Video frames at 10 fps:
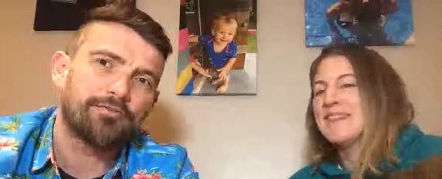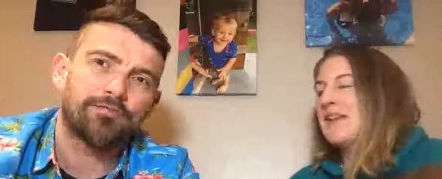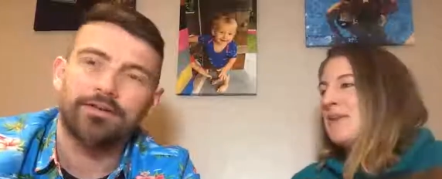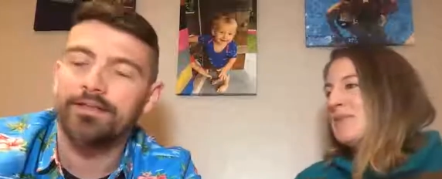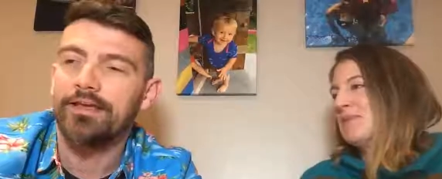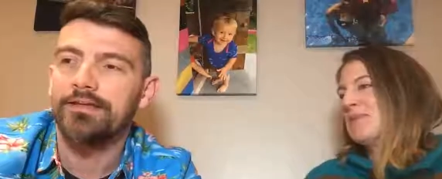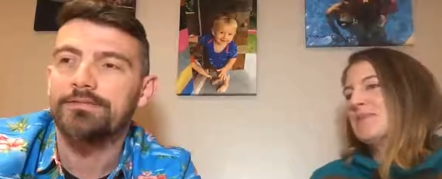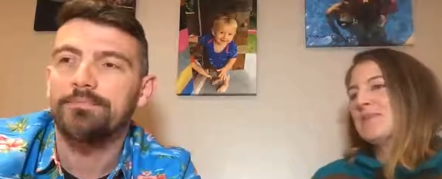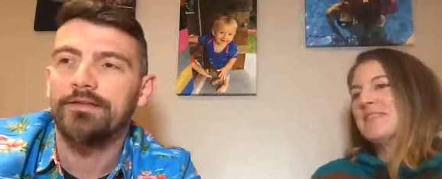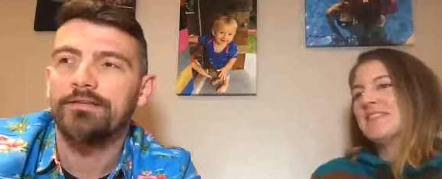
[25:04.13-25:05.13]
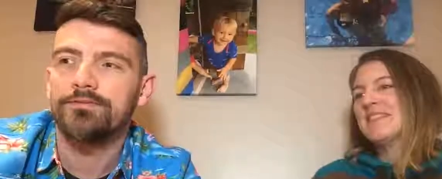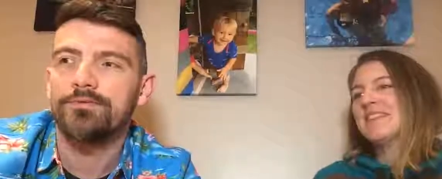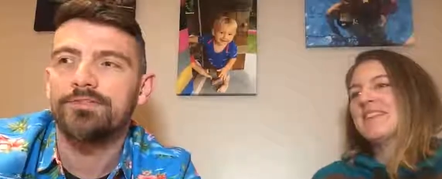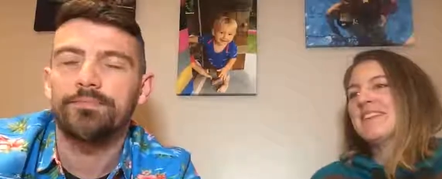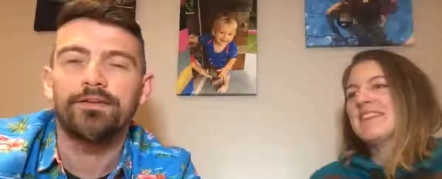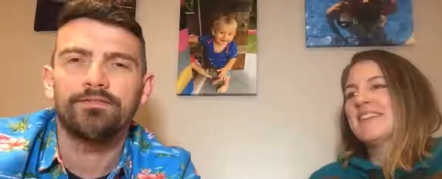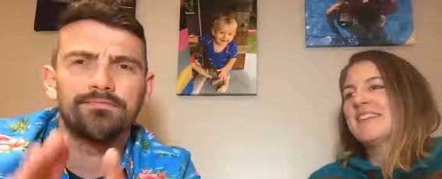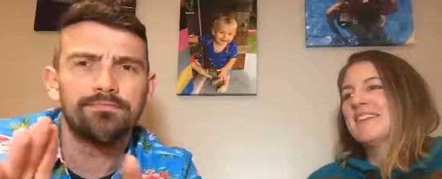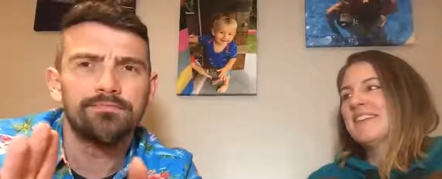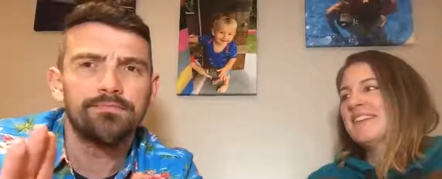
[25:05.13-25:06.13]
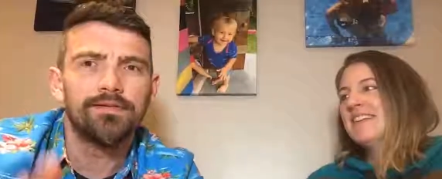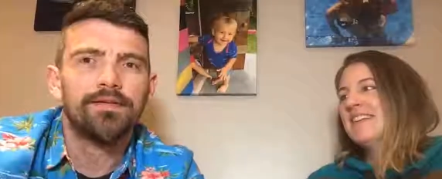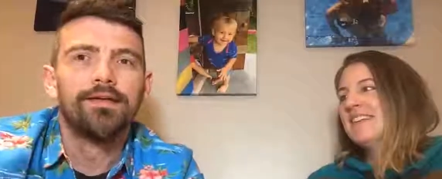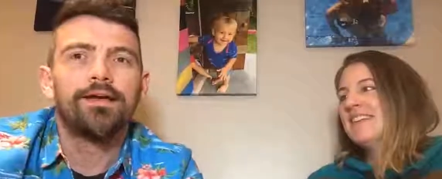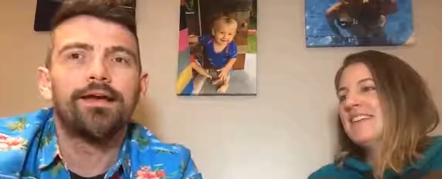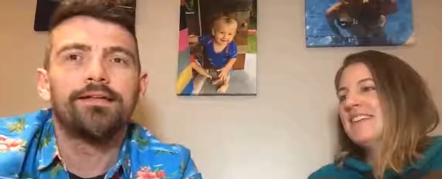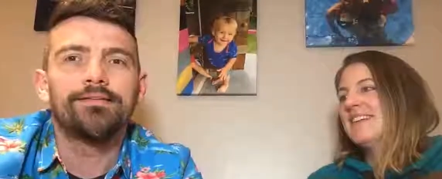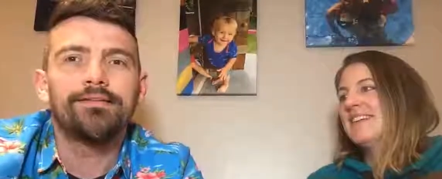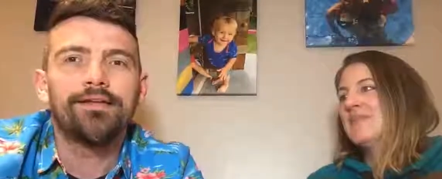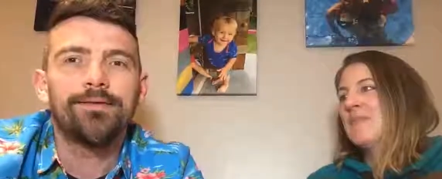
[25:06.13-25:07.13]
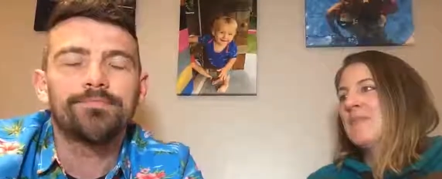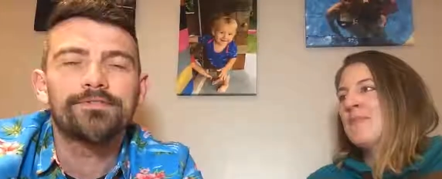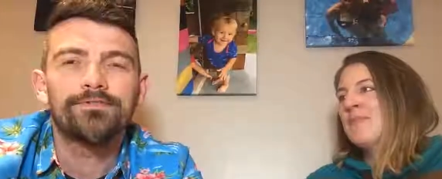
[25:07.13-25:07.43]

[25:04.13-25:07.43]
Speaker 1: at no. the kids, but there's always a bit of mm. And um, so